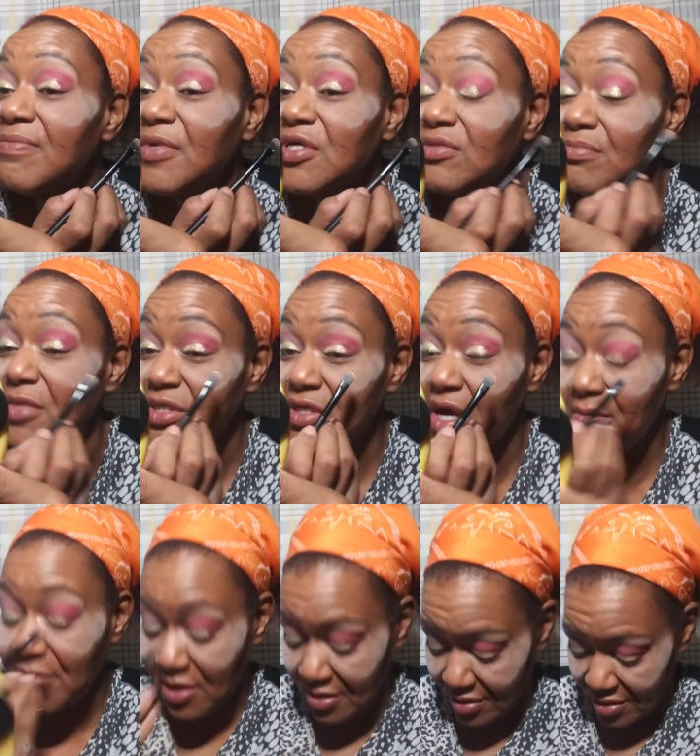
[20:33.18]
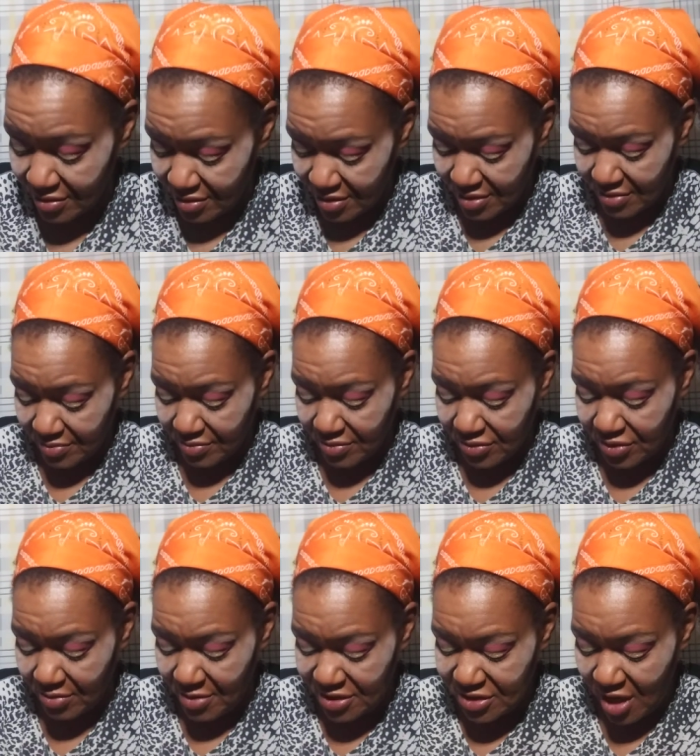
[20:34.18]
finish my topic.
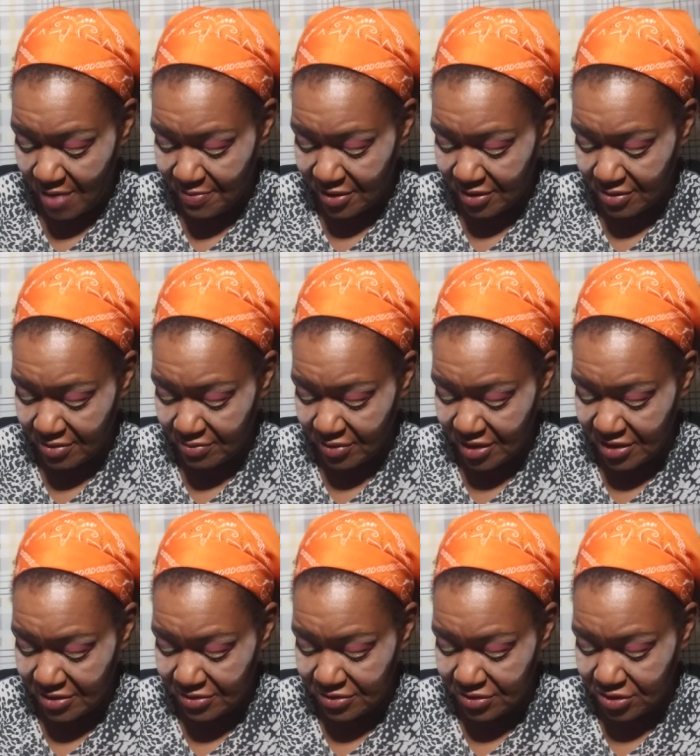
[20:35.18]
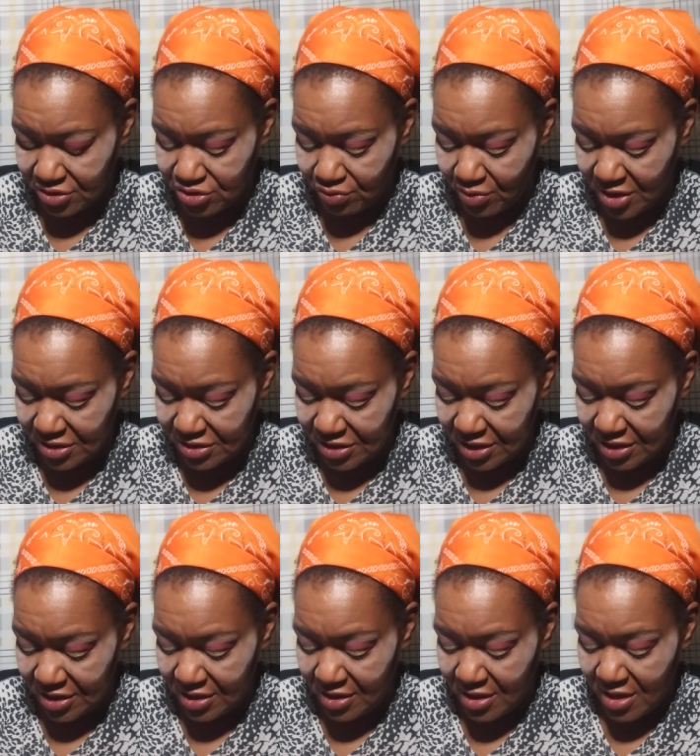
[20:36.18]
So my topic was, did you want to
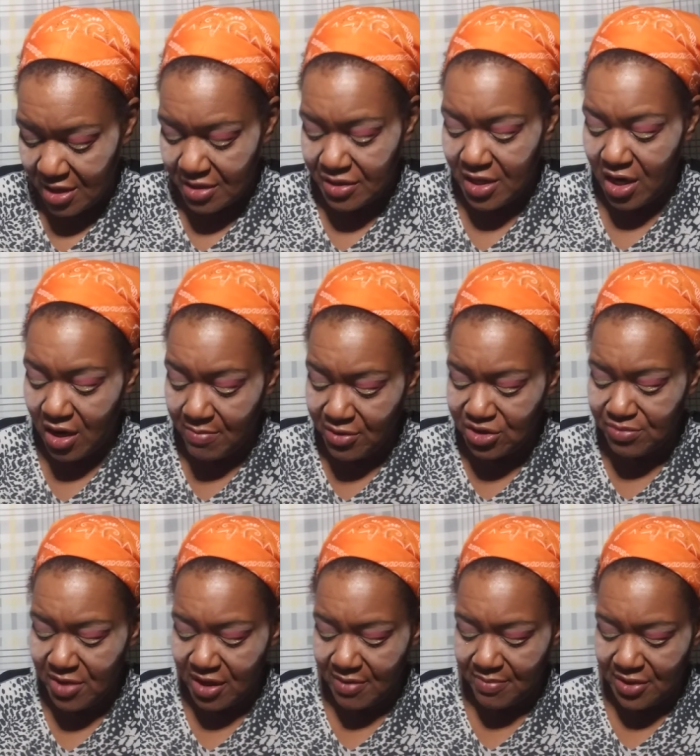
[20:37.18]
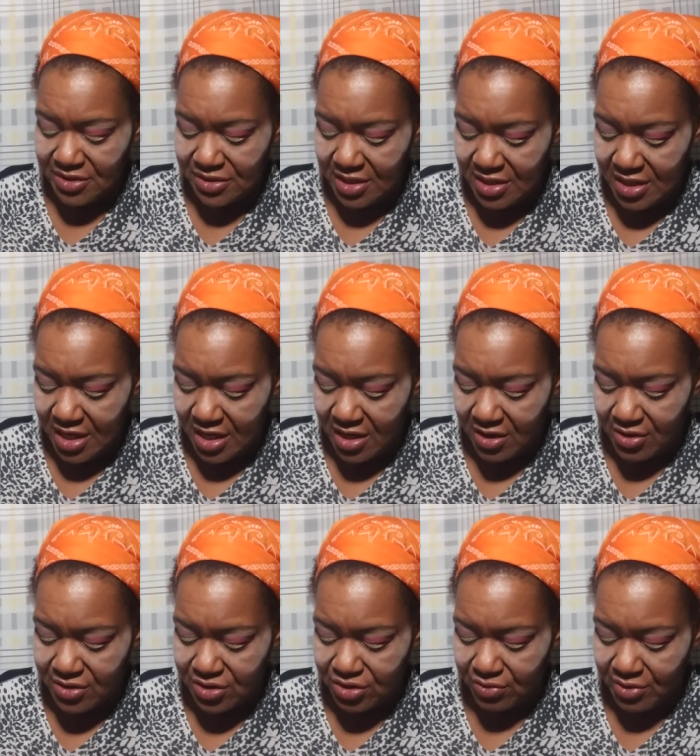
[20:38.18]
see the airbrush makeup on Sunday or
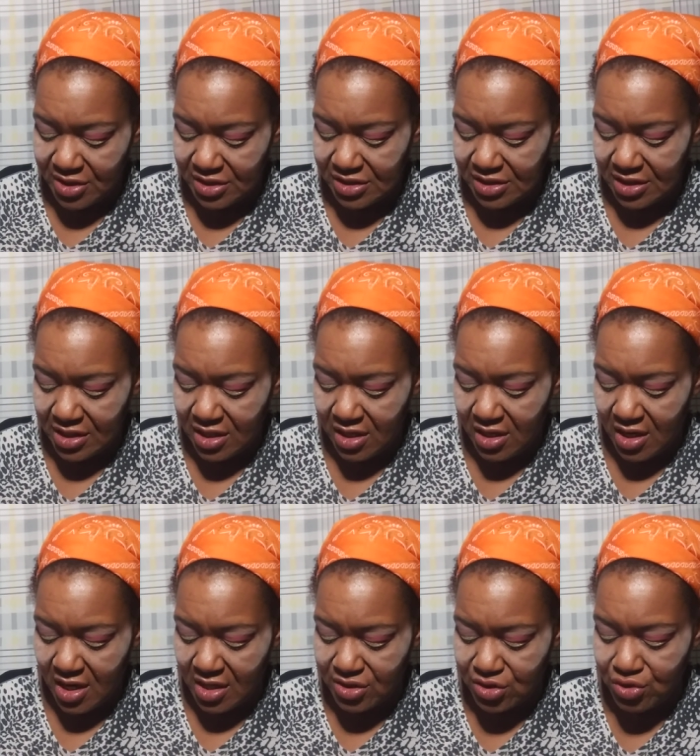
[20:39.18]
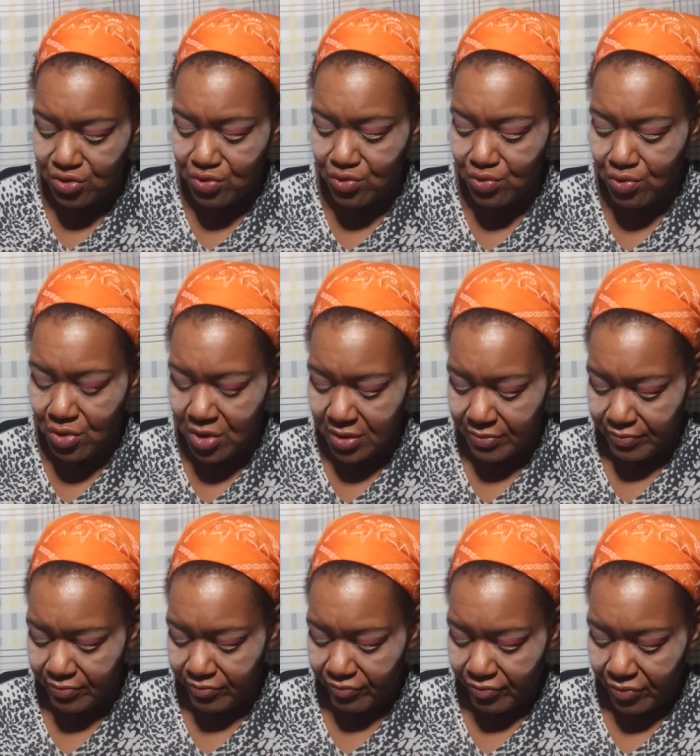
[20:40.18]
do you want to see a new
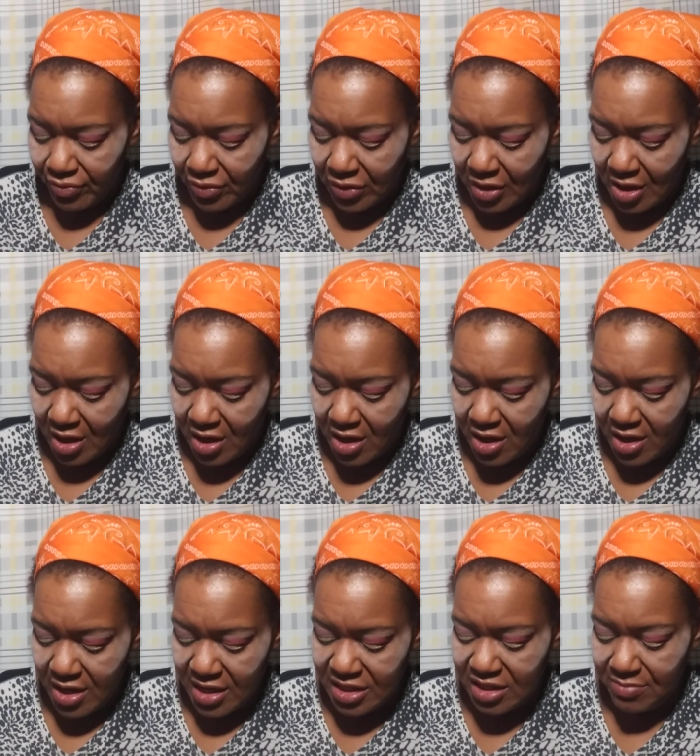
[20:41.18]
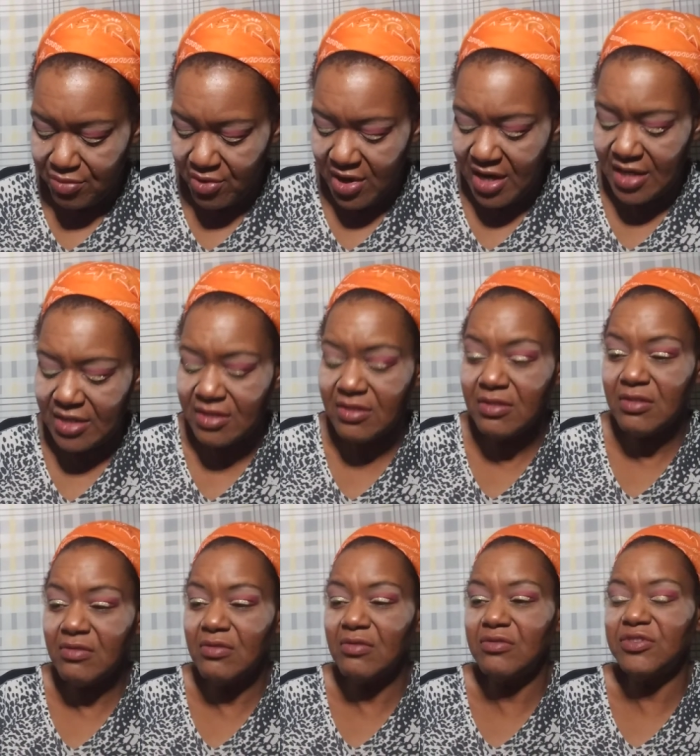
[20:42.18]
indie brand,
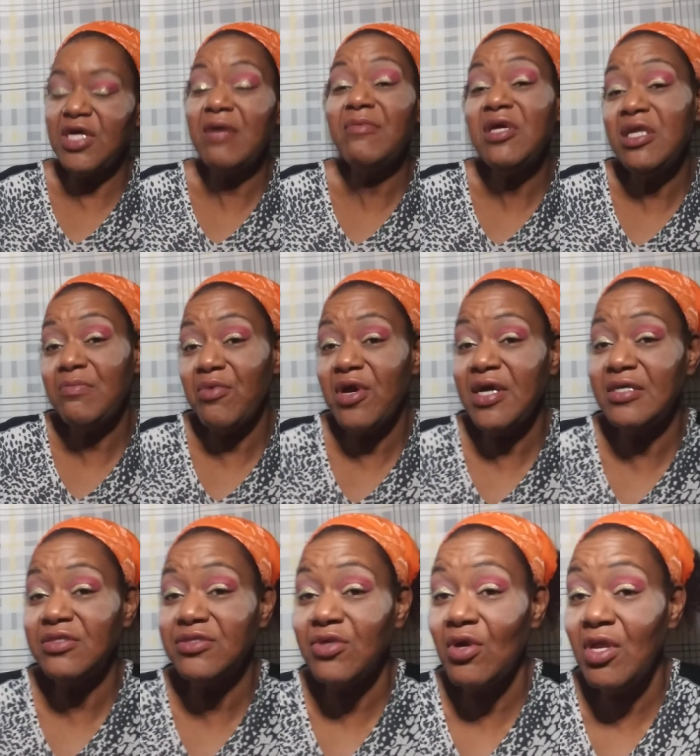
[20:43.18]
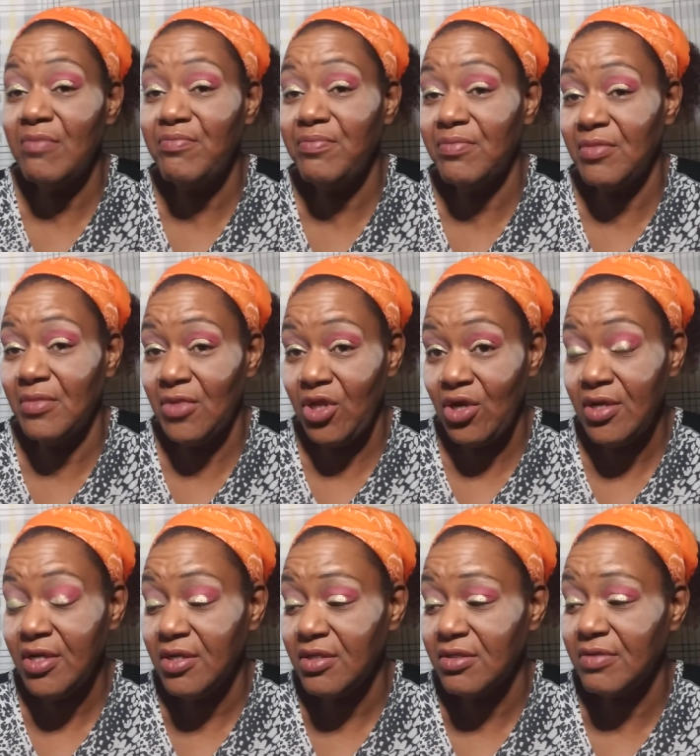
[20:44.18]
same indie brand, solo
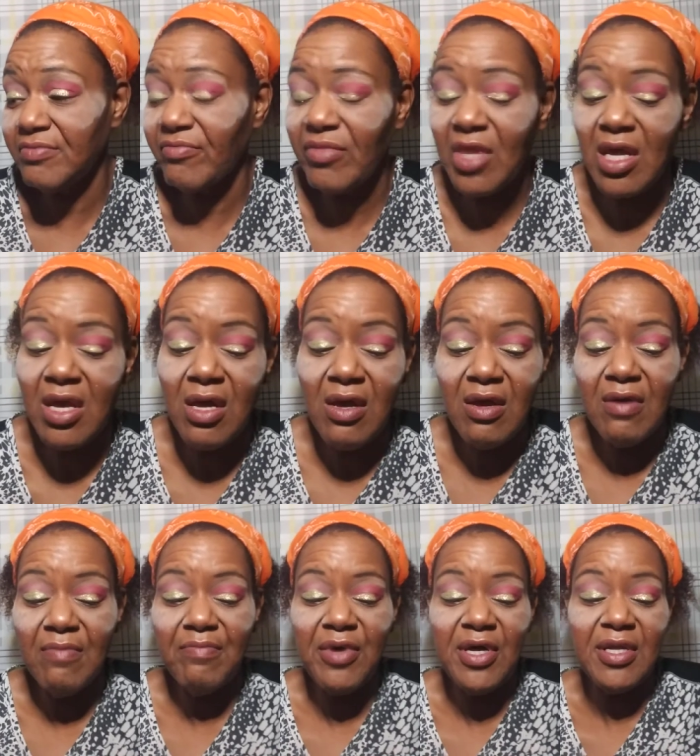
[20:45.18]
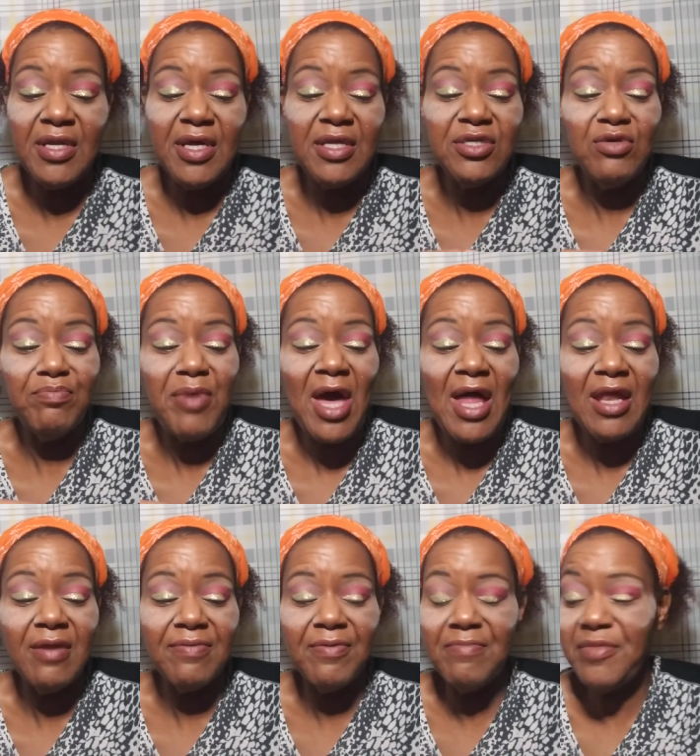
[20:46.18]
look, but a new
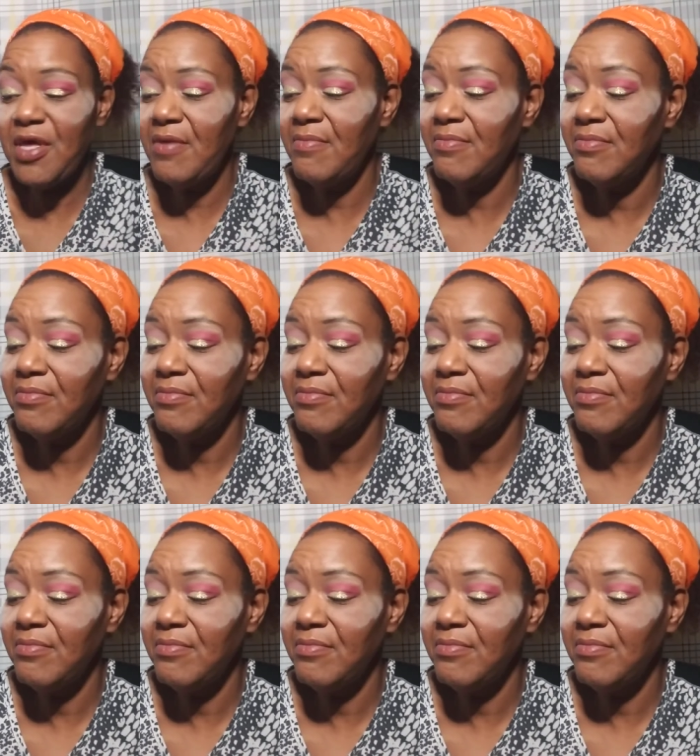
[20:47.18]
palette from them.